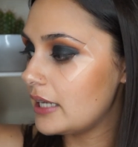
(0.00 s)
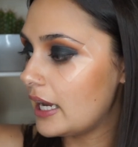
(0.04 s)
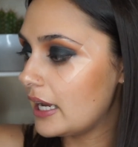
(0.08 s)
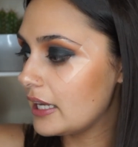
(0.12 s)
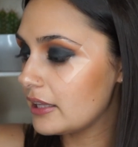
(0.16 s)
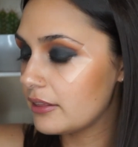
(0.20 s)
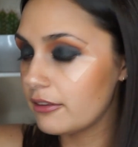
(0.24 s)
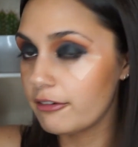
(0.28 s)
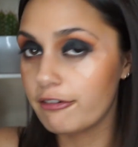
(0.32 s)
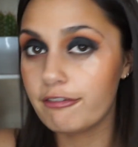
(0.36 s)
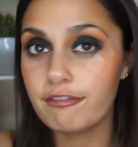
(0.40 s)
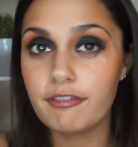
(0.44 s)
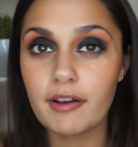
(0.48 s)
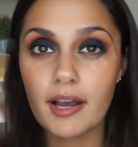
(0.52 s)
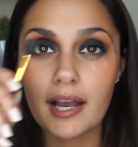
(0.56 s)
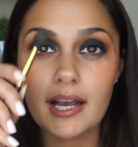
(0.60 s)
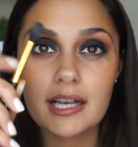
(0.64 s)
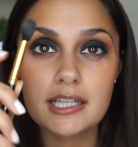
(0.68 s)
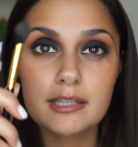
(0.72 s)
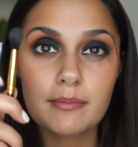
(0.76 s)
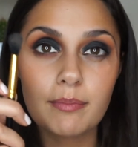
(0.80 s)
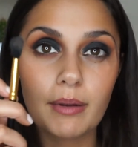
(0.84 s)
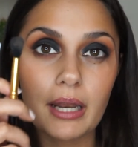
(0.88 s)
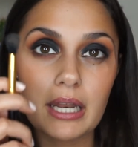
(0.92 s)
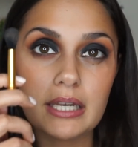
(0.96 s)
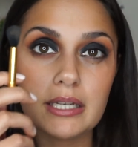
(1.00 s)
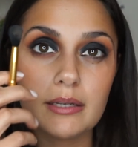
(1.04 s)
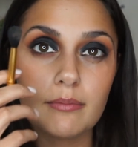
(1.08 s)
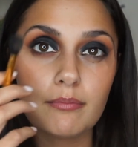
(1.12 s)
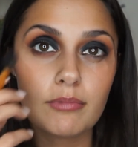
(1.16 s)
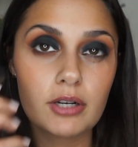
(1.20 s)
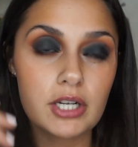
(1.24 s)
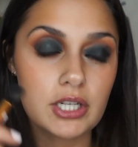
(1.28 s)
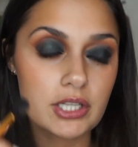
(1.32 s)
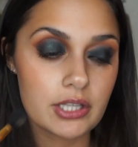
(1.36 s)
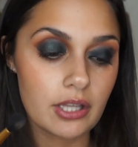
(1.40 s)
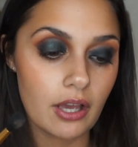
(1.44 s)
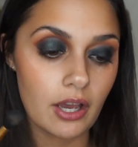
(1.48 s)
take the first blending
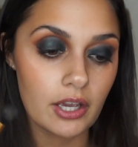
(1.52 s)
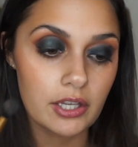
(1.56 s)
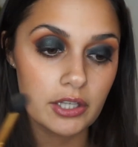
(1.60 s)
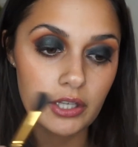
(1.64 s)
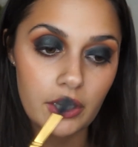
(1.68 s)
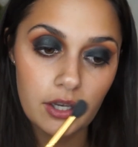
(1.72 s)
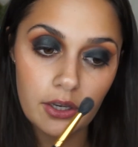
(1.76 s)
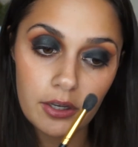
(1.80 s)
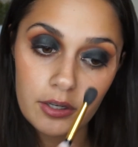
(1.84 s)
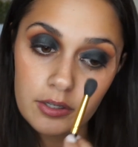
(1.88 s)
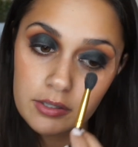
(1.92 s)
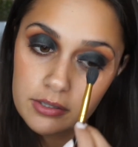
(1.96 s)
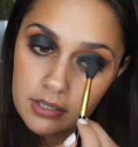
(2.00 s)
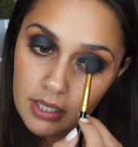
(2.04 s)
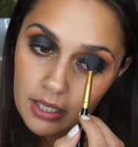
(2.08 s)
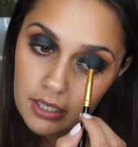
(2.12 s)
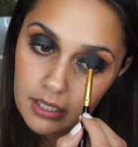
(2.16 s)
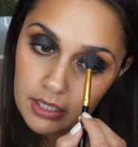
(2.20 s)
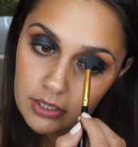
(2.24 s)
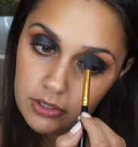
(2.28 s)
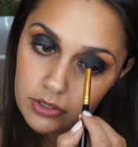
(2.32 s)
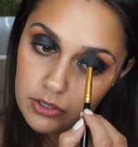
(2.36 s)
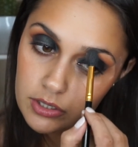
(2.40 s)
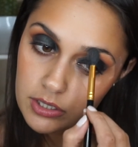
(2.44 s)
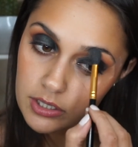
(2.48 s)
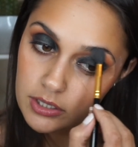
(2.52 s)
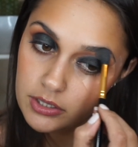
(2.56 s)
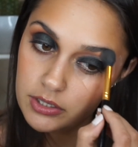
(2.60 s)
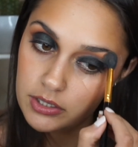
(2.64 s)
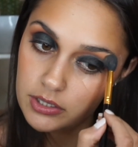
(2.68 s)
brush that I use and literally